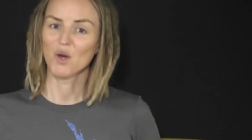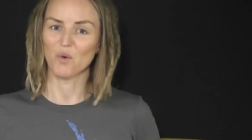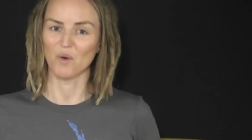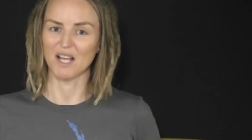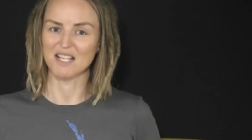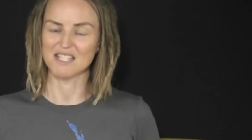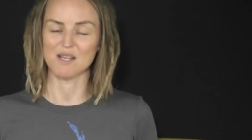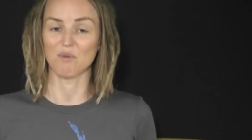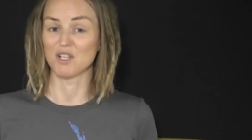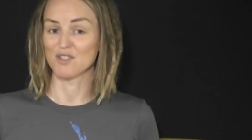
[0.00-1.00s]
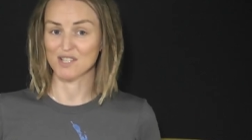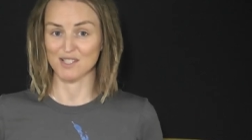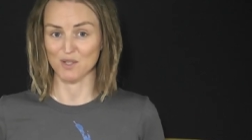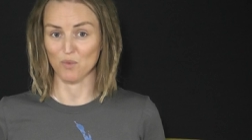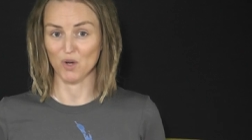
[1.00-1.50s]
when someone
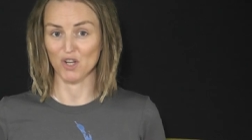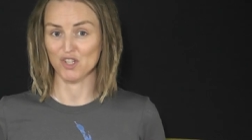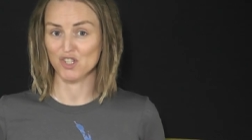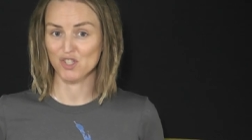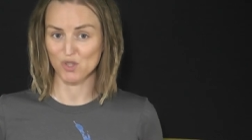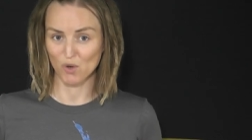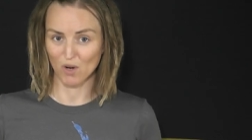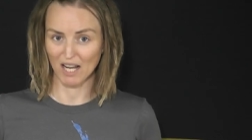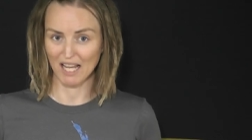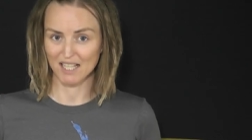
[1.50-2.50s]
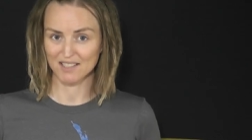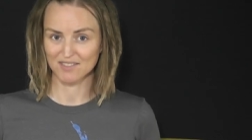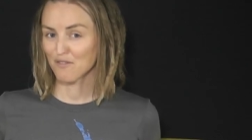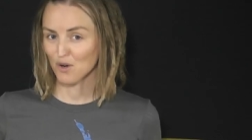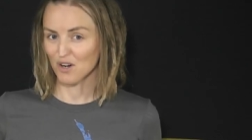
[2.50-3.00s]
uses the word "surely."
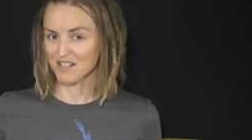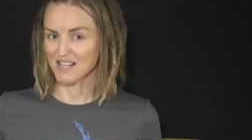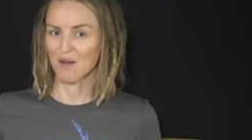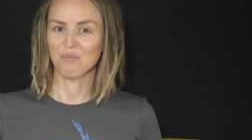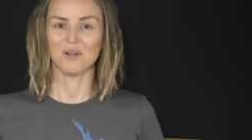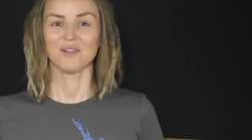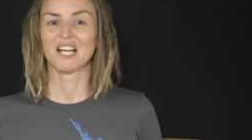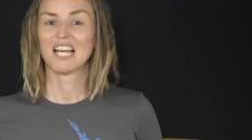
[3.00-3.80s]
For example,